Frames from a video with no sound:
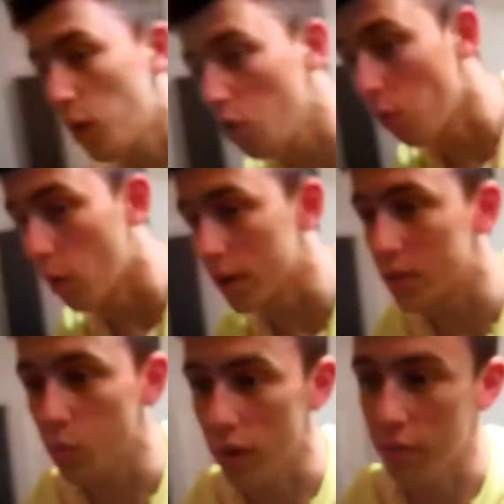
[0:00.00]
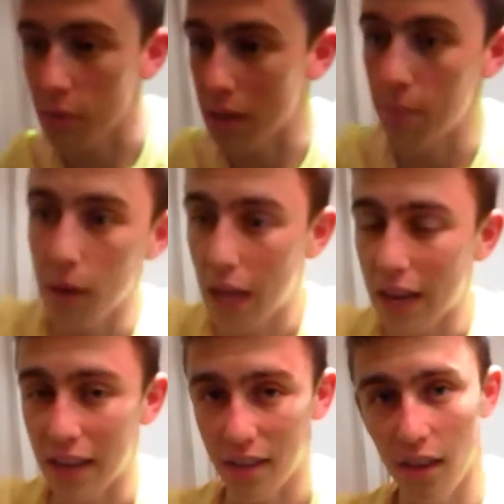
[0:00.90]
and otherwise, we've been
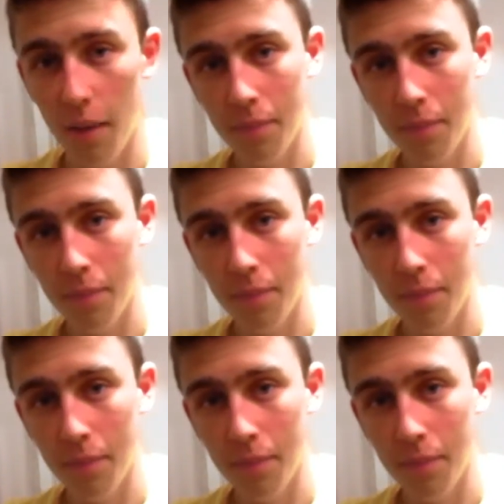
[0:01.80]
planning